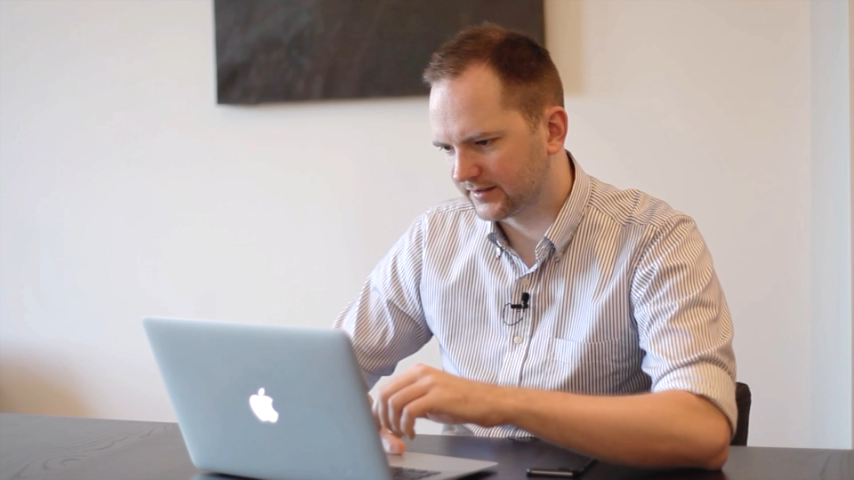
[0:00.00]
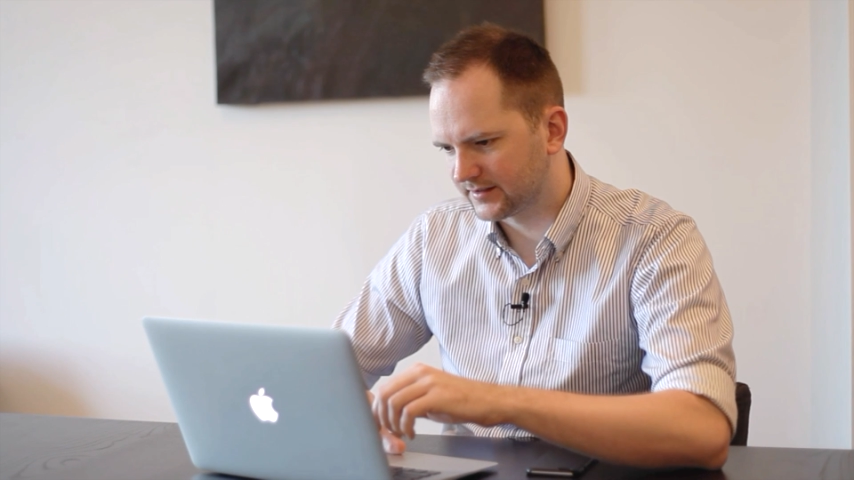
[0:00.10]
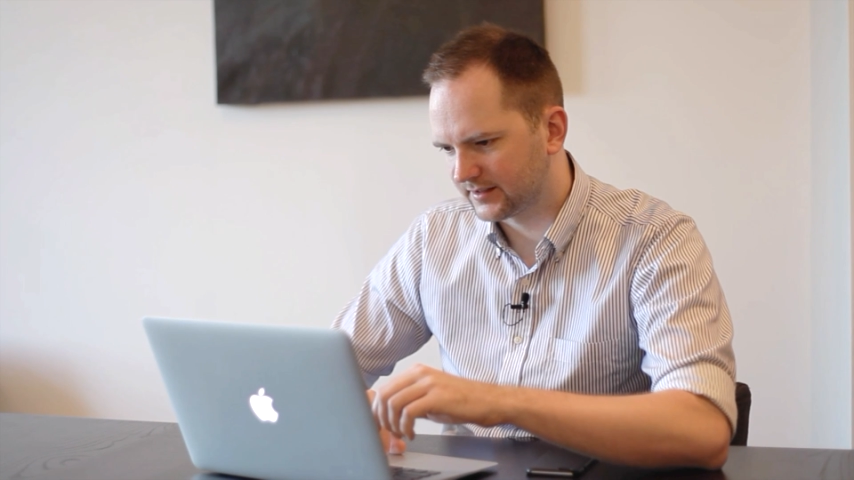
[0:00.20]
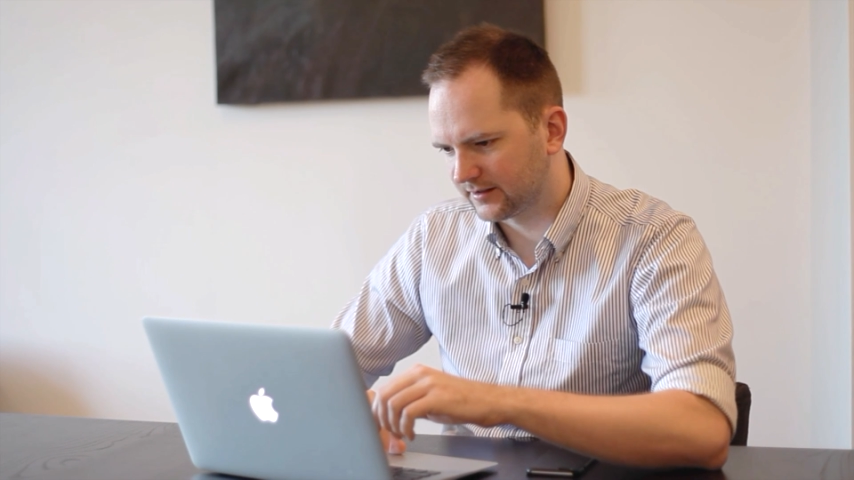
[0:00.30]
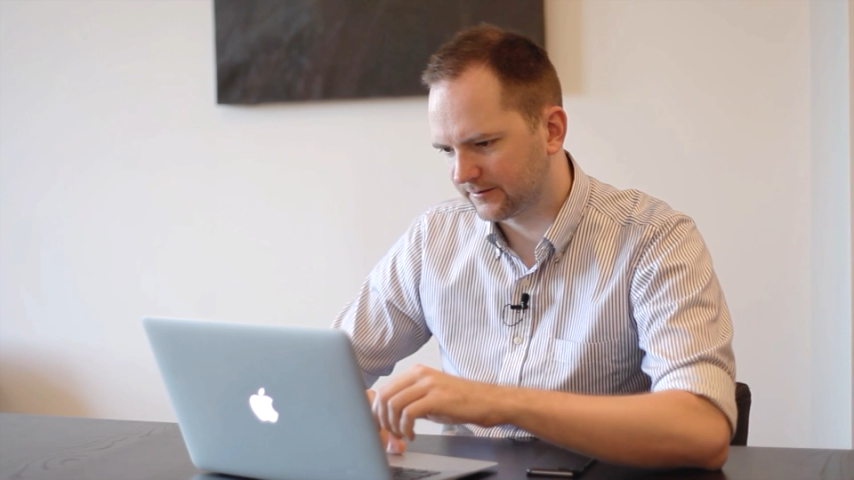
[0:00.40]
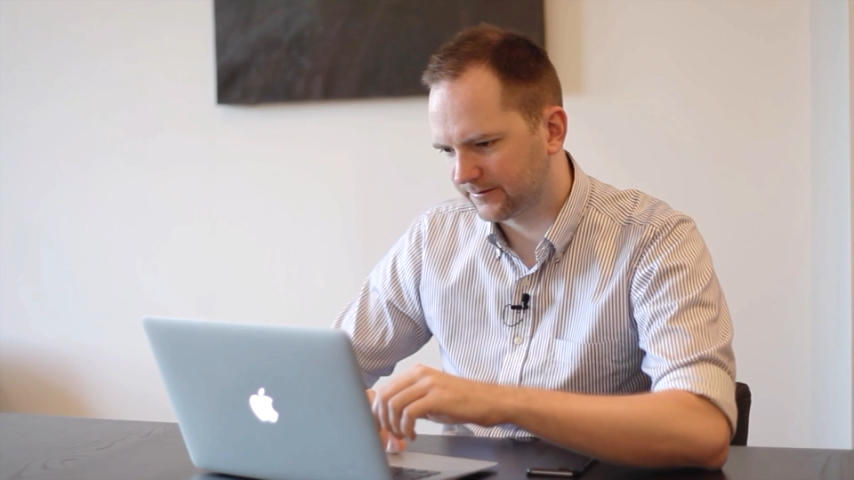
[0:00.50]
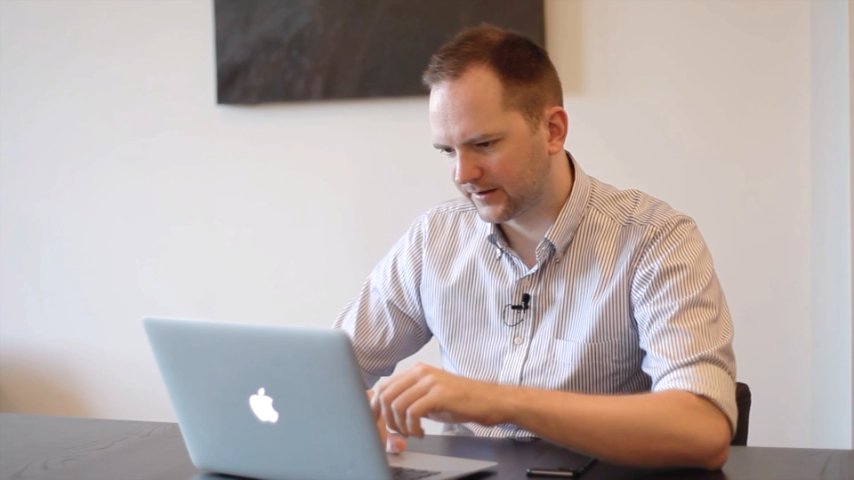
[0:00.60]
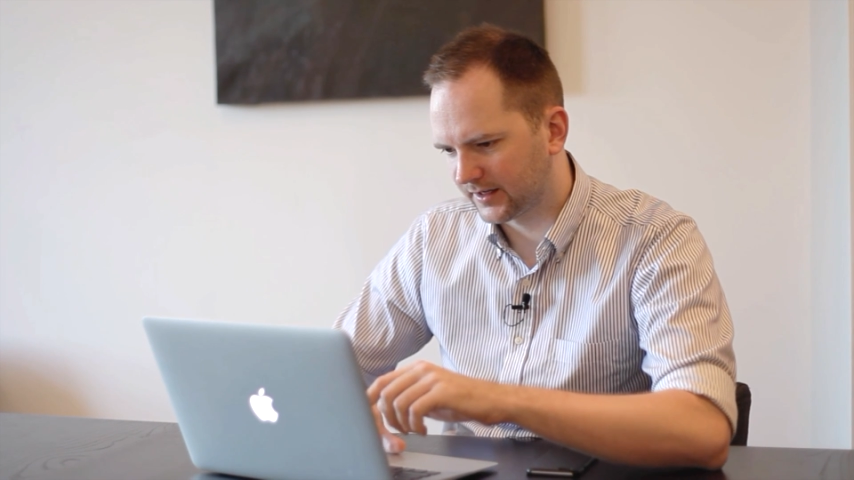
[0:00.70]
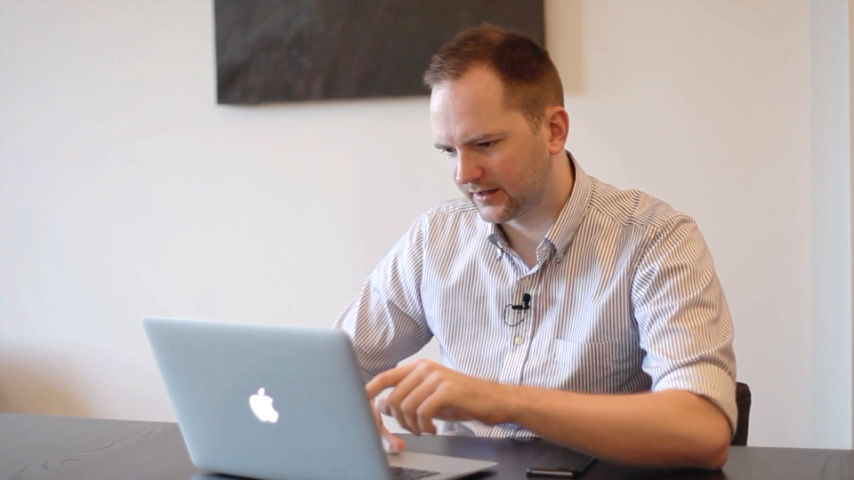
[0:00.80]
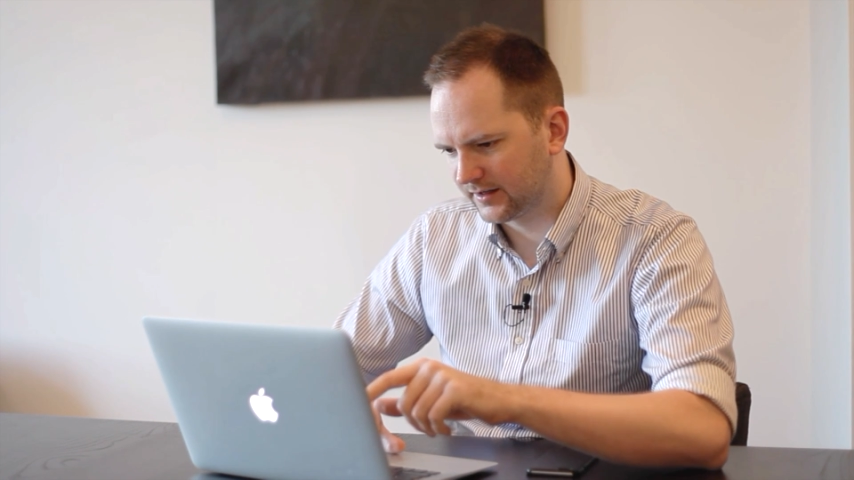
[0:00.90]
and see if
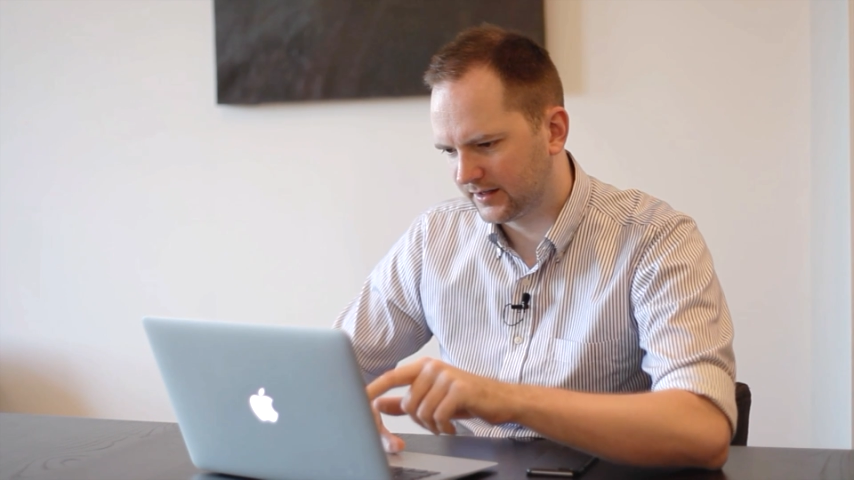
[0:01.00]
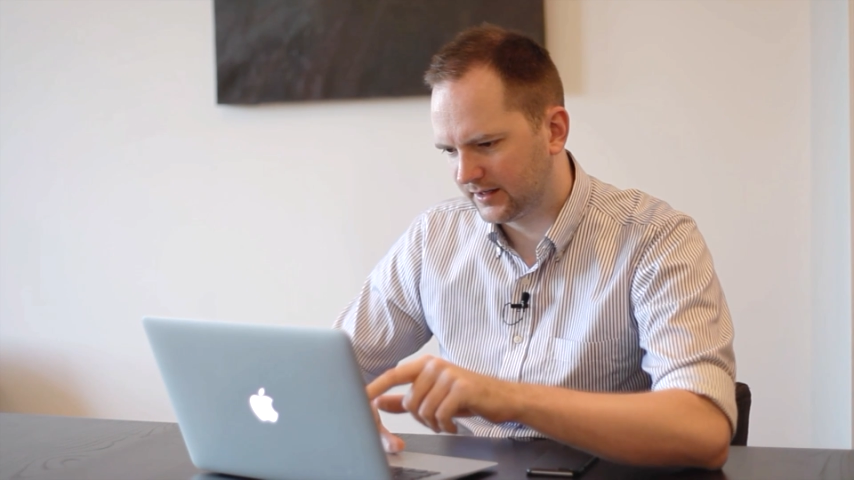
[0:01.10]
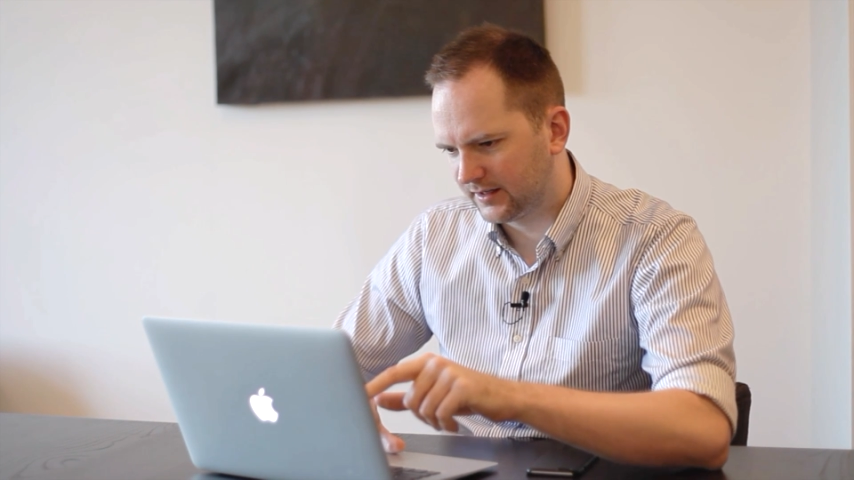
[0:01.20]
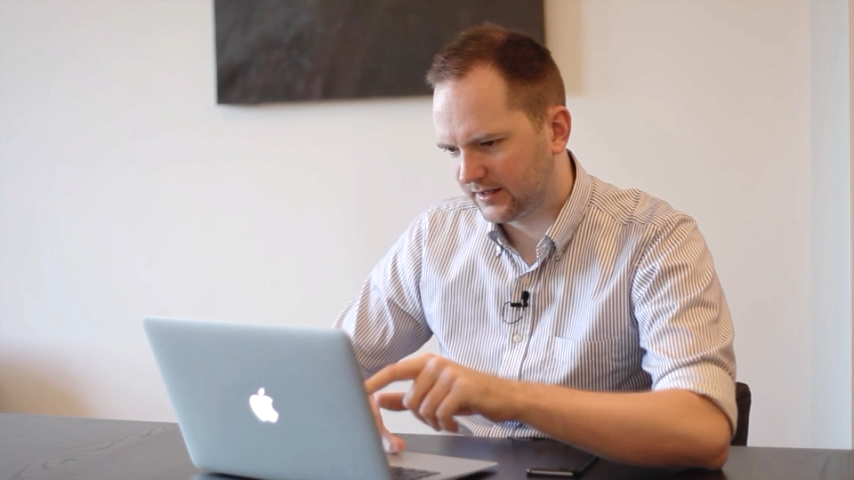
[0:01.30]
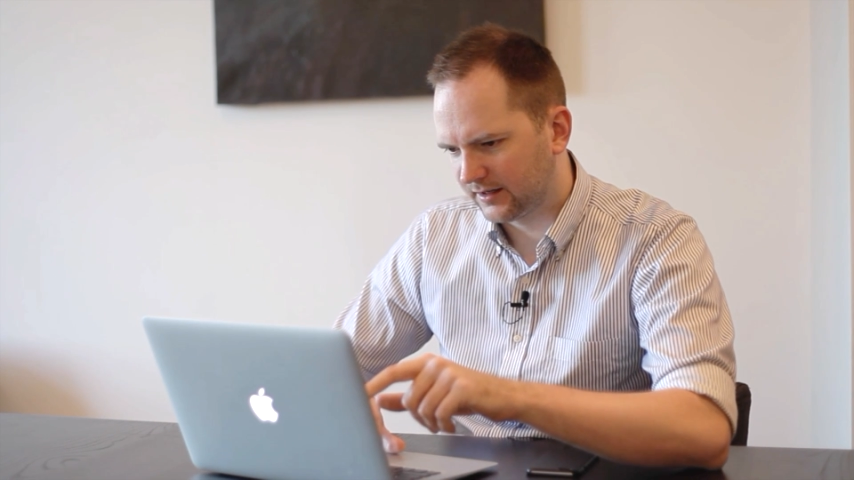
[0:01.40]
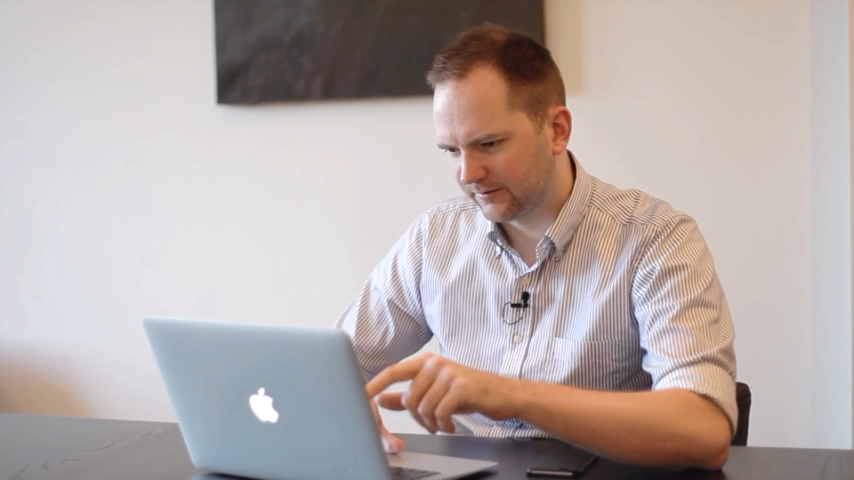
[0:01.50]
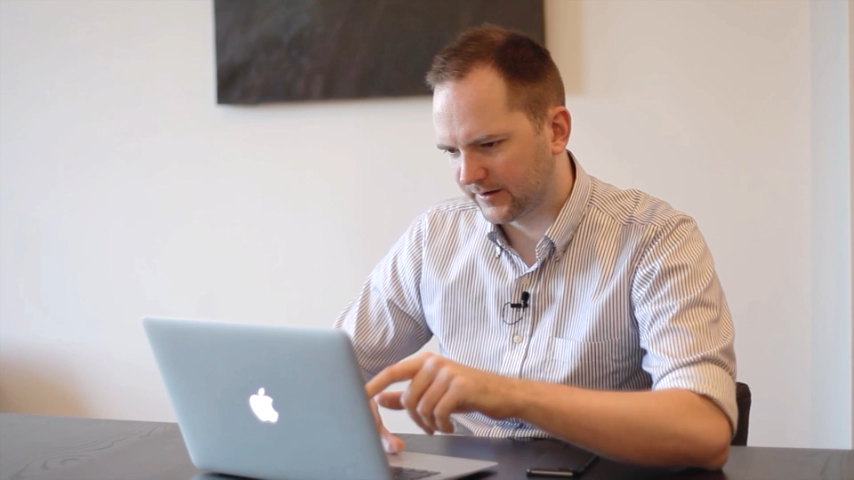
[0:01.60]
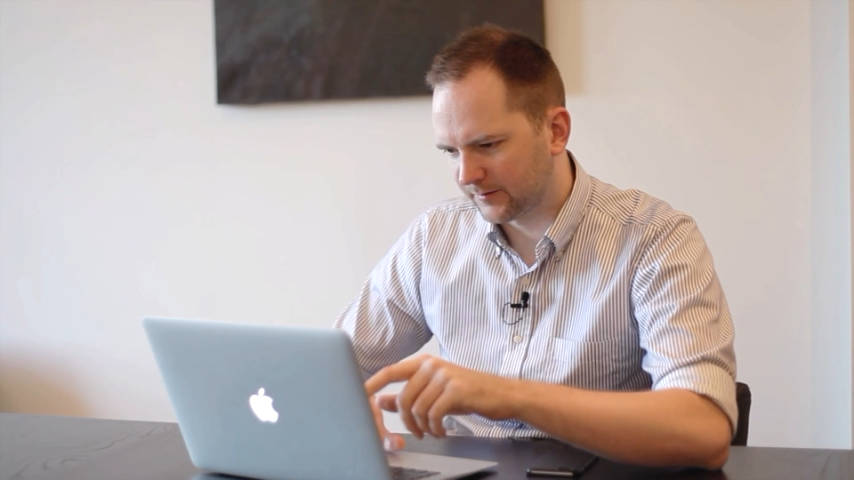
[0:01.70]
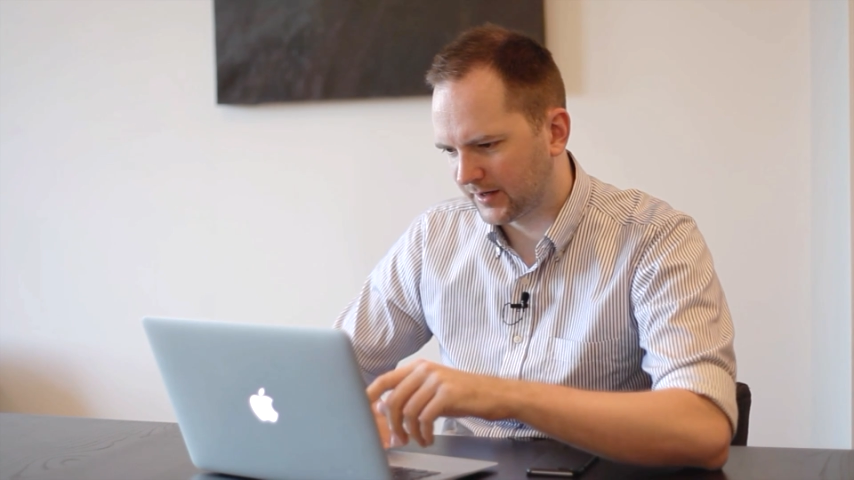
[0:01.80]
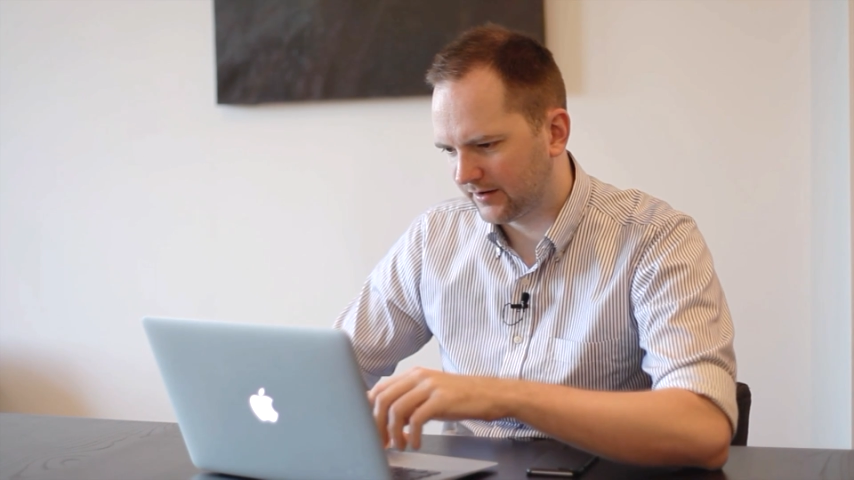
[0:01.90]
I'm
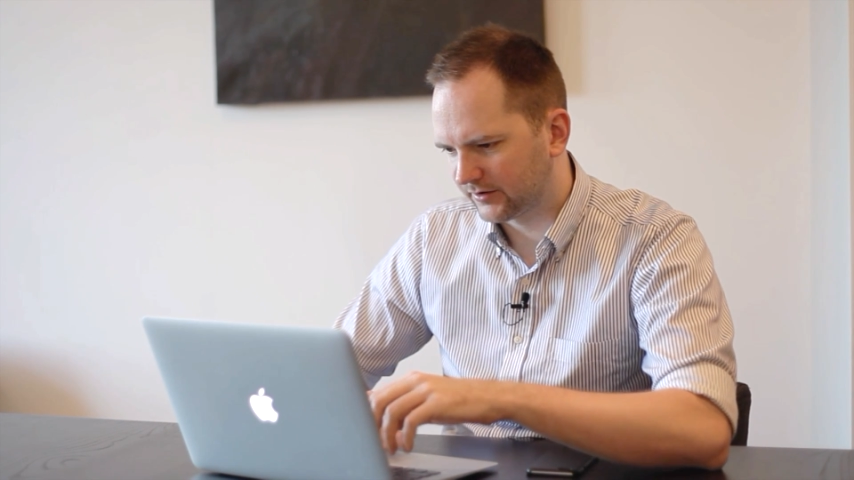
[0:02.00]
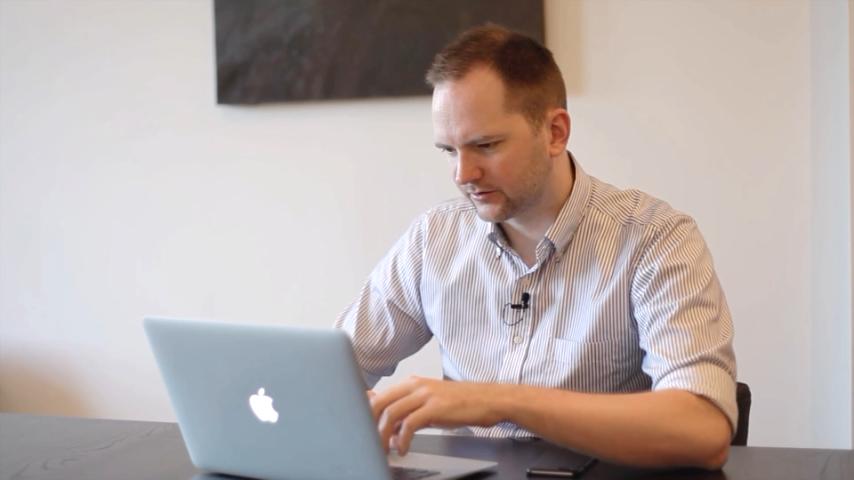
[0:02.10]
having